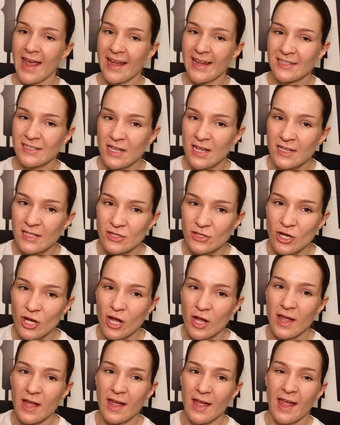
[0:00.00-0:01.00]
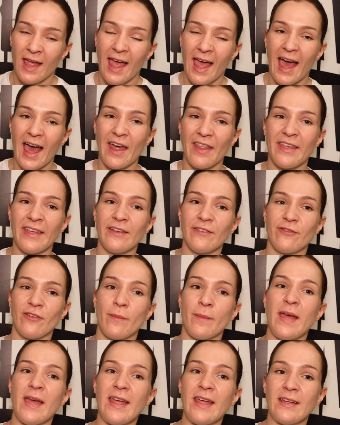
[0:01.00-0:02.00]
It's, it's not, I think for
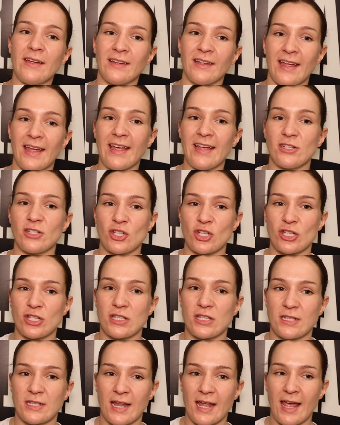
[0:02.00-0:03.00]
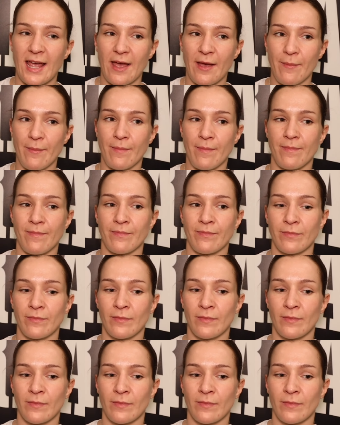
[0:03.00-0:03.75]
me, it's just. Um,